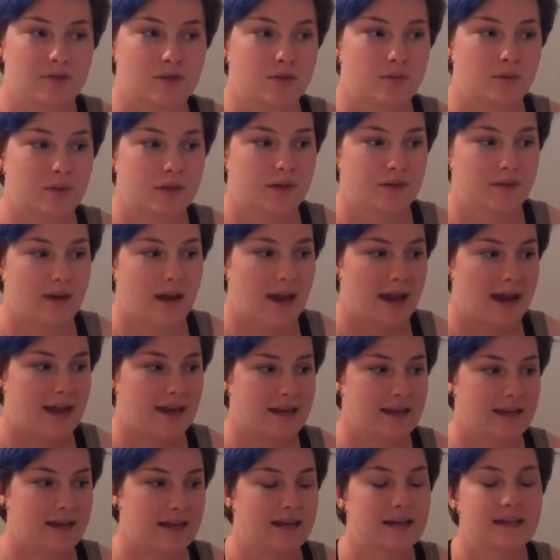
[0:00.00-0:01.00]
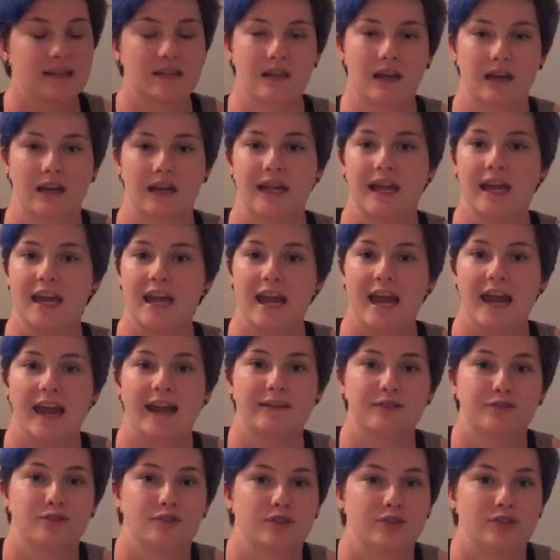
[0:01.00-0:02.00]
So when you're adding, and it's got
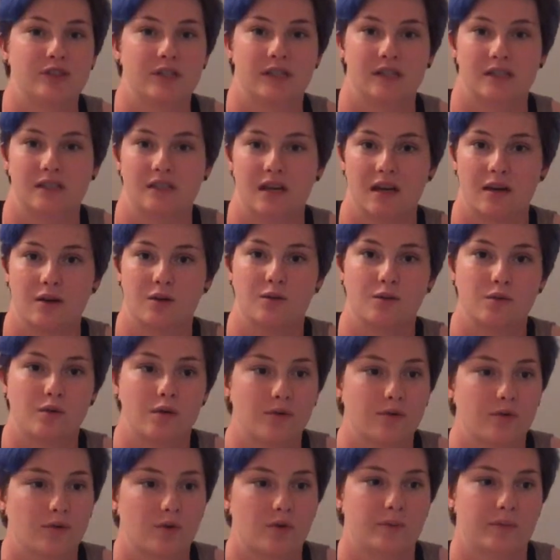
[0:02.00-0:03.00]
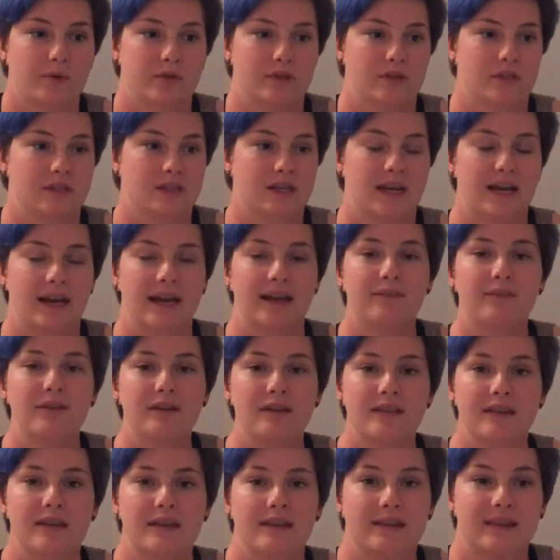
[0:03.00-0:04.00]
estrogen, it's got growth hormones, it's got
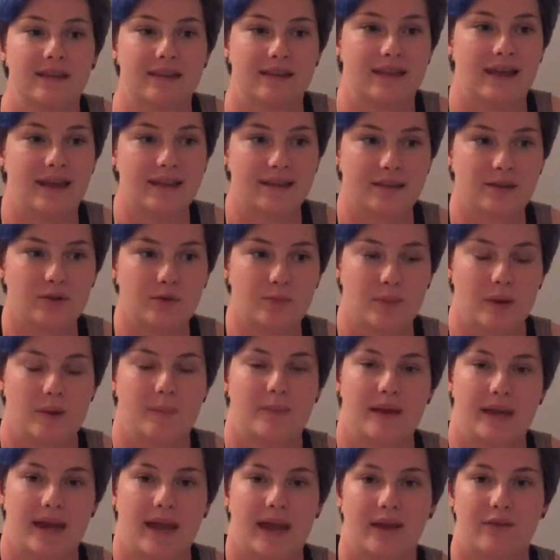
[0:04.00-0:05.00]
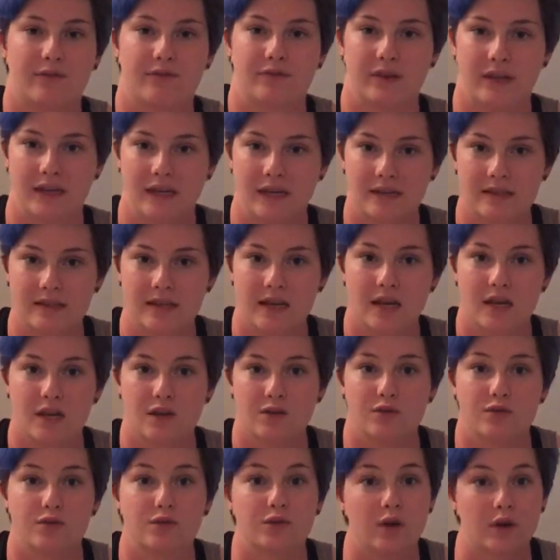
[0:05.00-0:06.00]
everything that that little baby calf needs
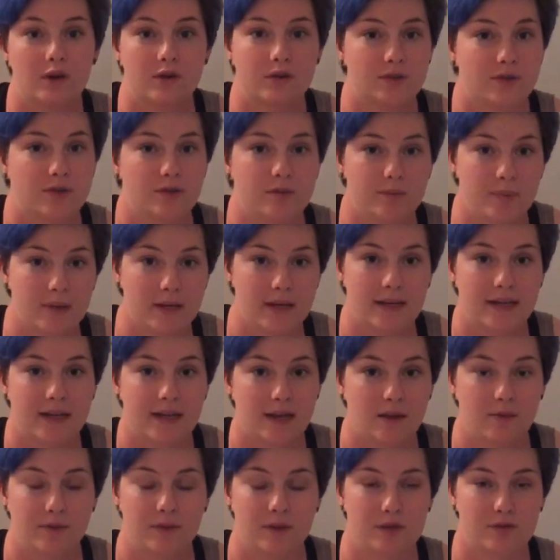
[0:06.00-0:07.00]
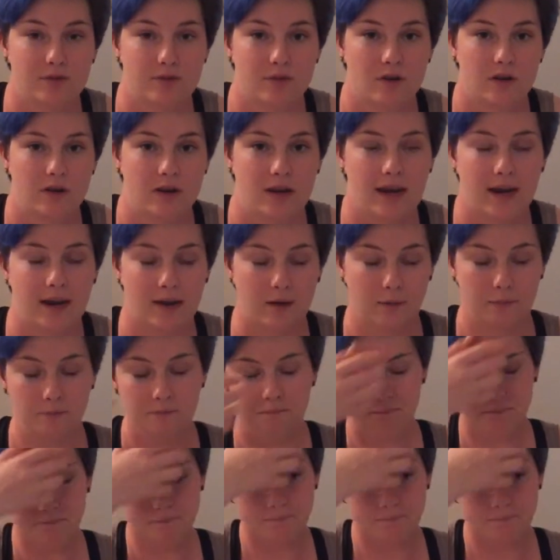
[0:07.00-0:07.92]
to grow into a big, healthy, strong cow.